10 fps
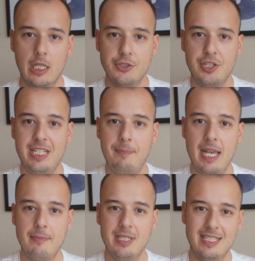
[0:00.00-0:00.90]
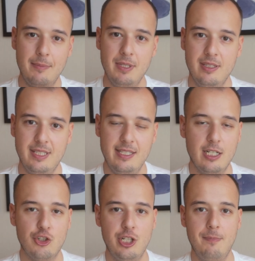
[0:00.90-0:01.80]
so the CPMs and CPCs
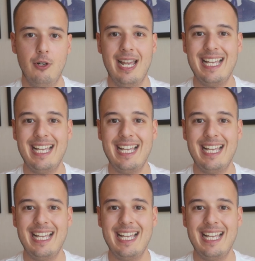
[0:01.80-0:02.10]
are cheaper,